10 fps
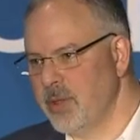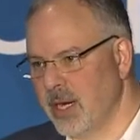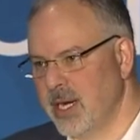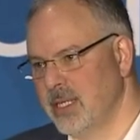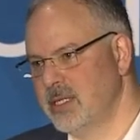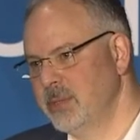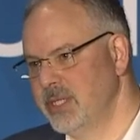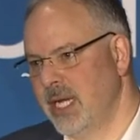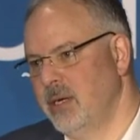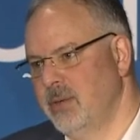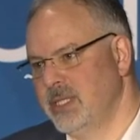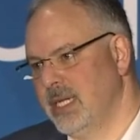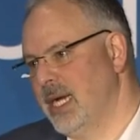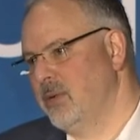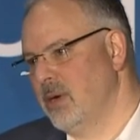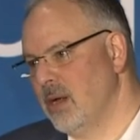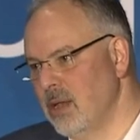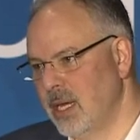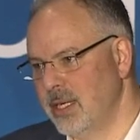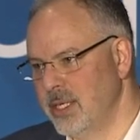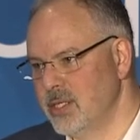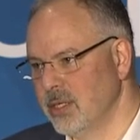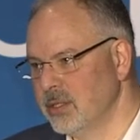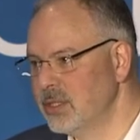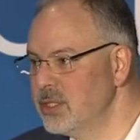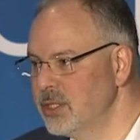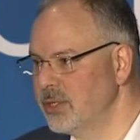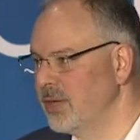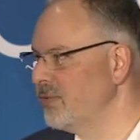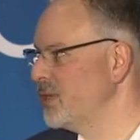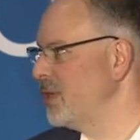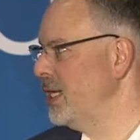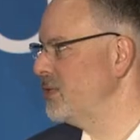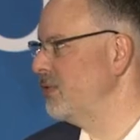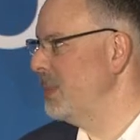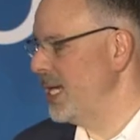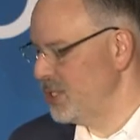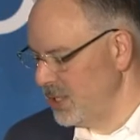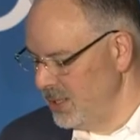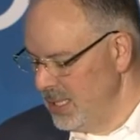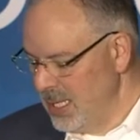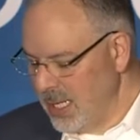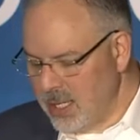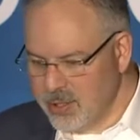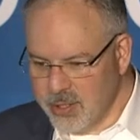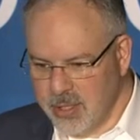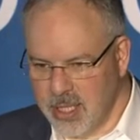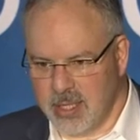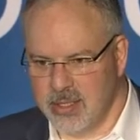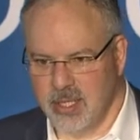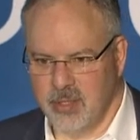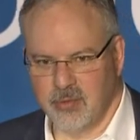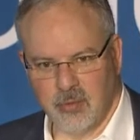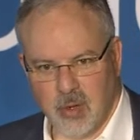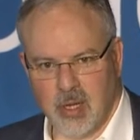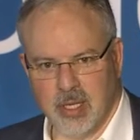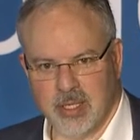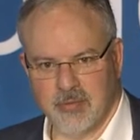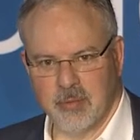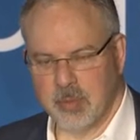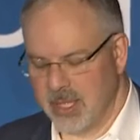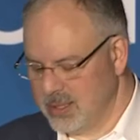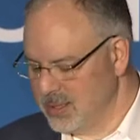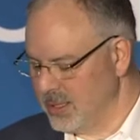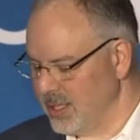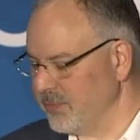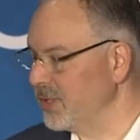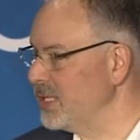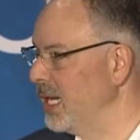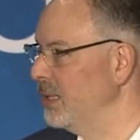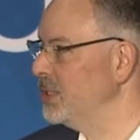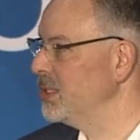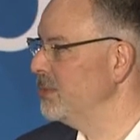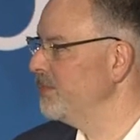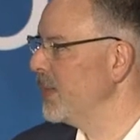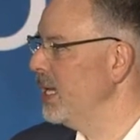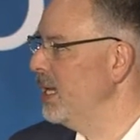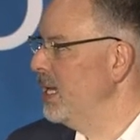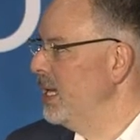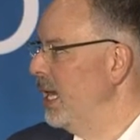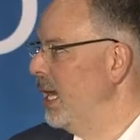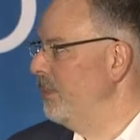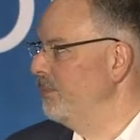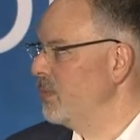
our customers and OSI, we're all on a digital journey for transformation. And our journey continues, and we're all at different places at different times. Um,